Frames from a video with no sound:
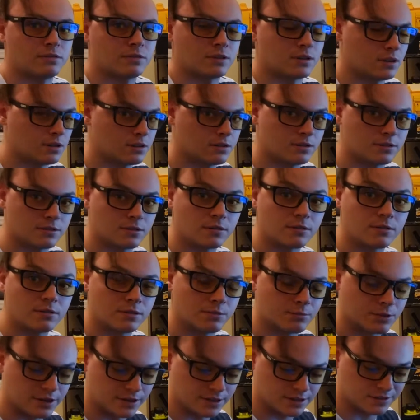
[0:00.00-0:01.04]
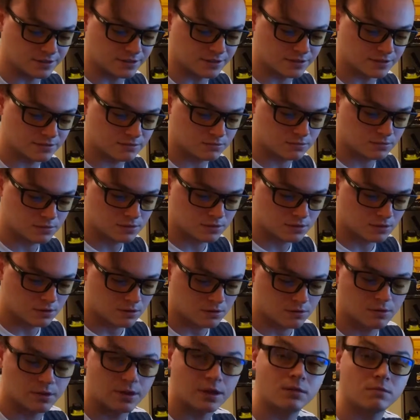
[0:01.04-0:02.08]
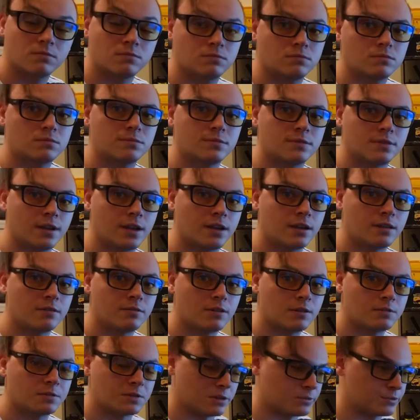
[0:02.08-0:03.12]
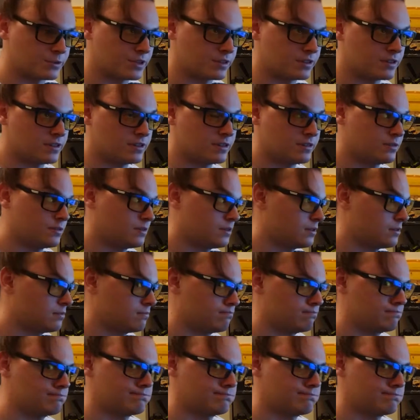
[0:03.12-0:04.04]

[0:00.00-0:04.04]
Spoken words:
colors, all three brightnesses, without like a driver chip such as I